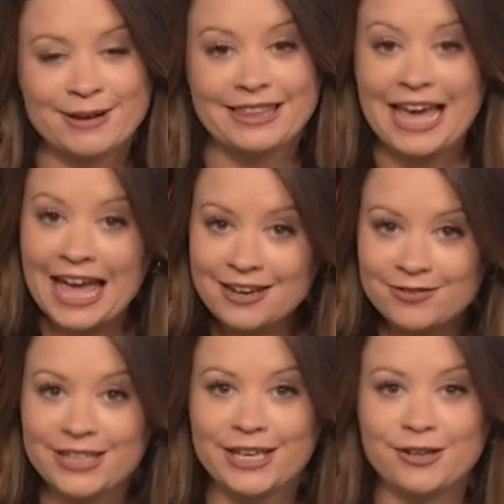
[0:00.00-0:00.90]
By the
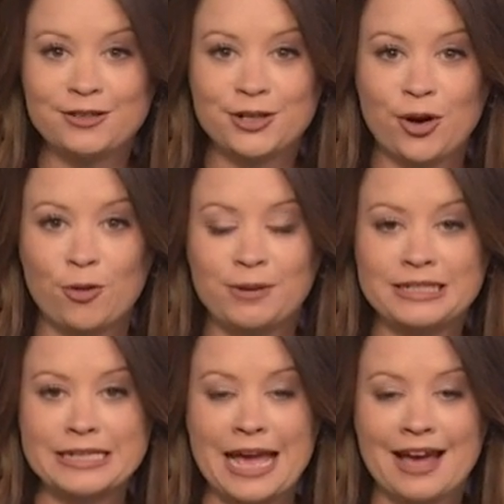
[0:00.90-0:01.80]
end of the year, they're
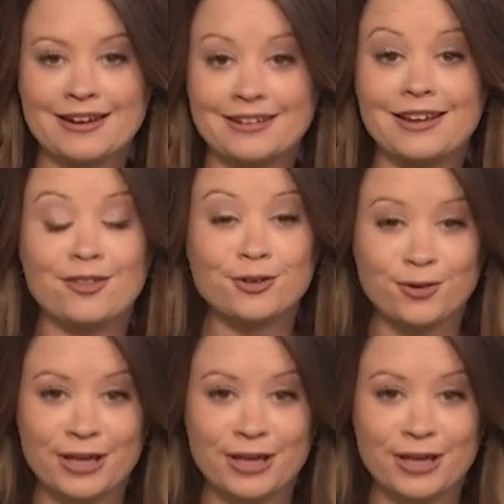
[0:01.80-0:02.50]
hoping to add another